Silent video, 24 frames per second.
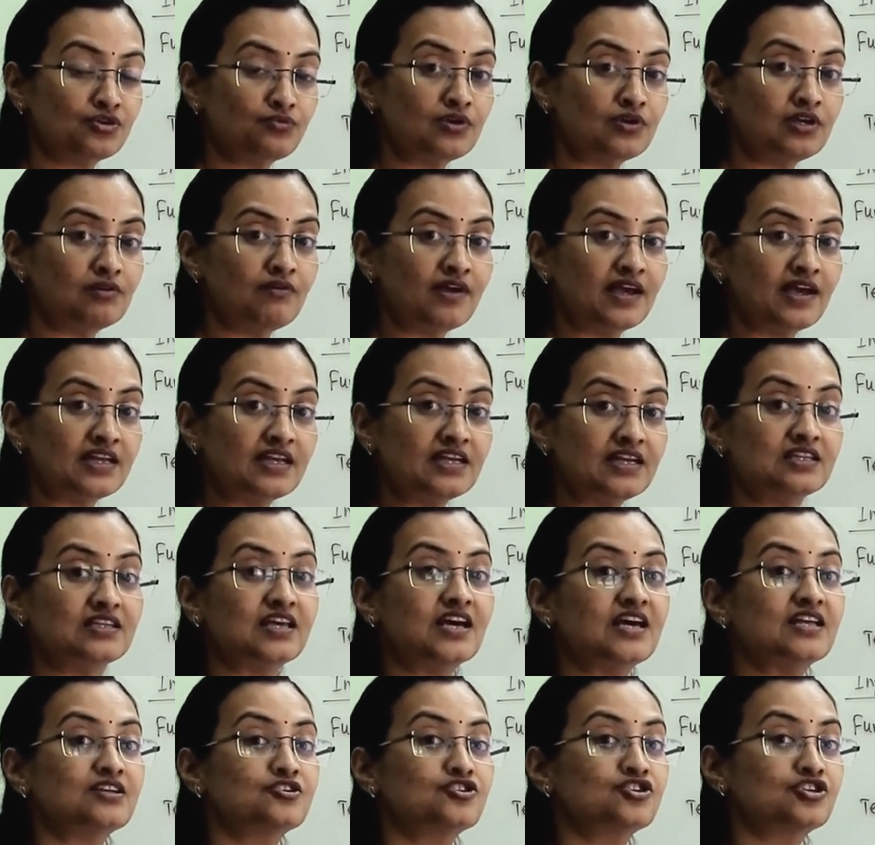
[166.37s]
will vary,
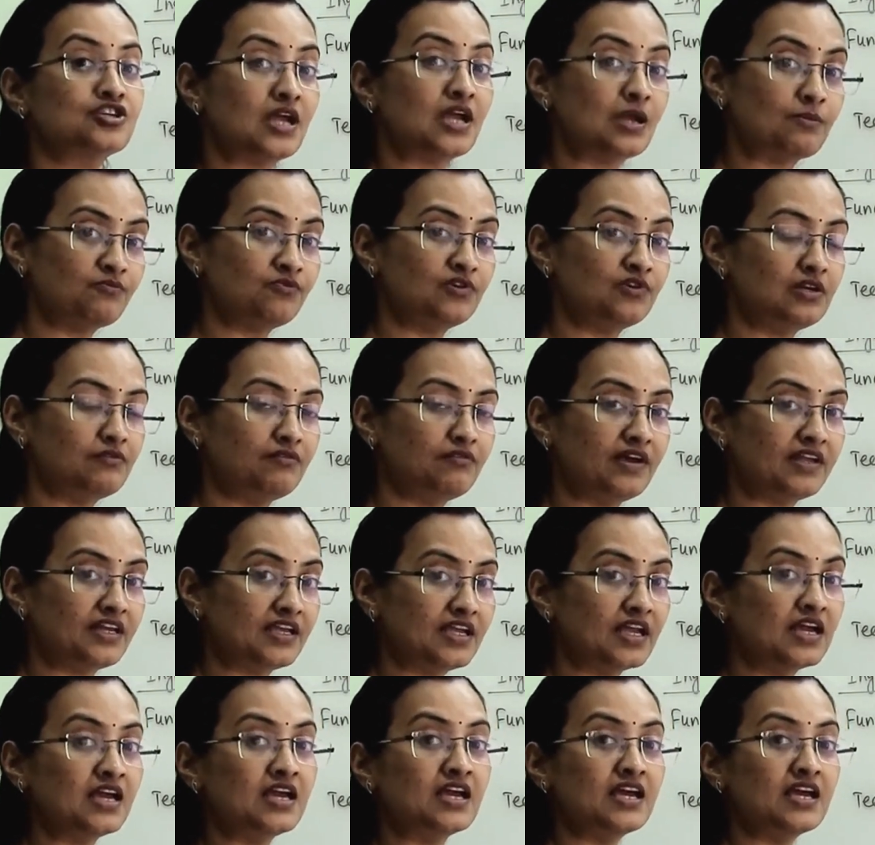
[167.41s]
their shape will vary.